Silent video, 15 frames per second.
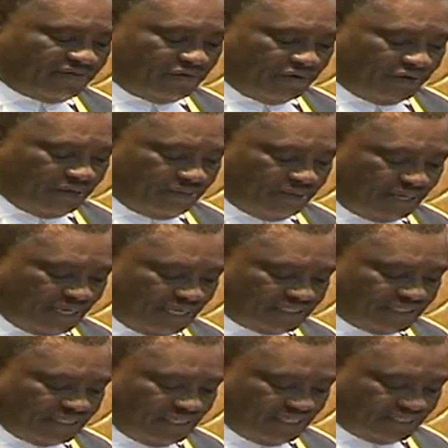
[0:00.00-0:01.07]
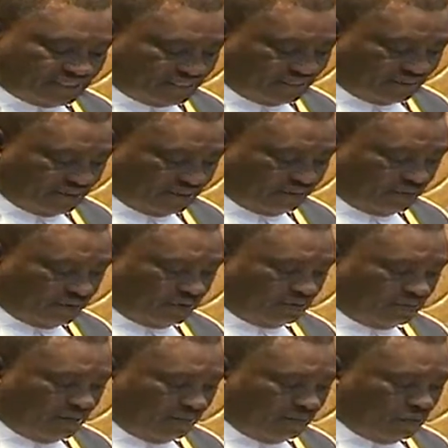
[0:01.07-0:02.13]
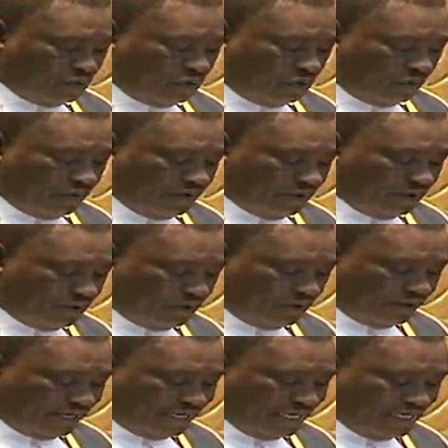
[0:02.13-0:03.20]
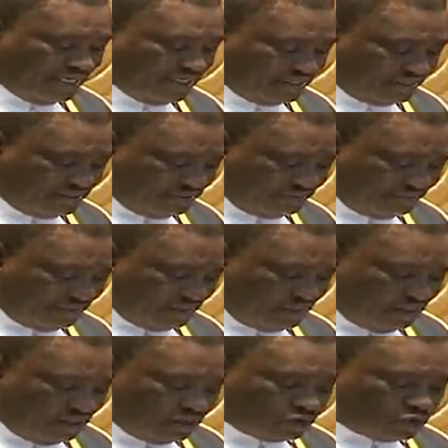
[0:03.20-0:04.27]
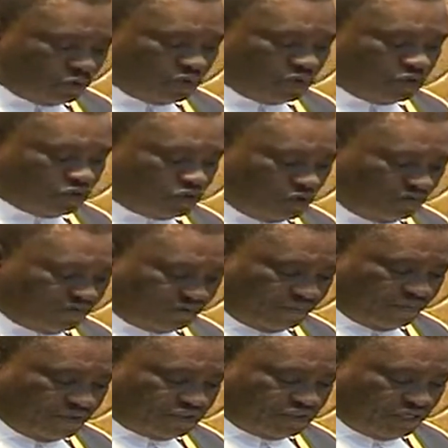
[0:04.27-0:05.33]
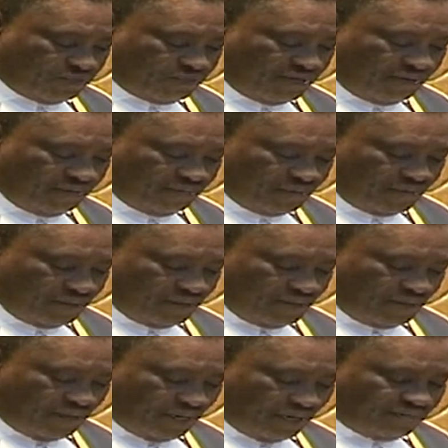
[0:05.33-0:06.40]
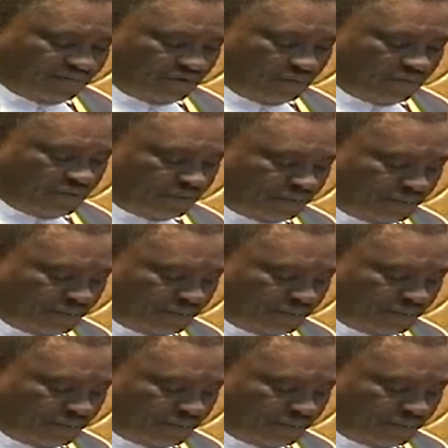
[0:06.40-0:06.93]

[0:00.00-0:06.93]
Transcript: for Embakasi East, the Honourable Babu Owino Ongili, to withdraw from the chamber and from the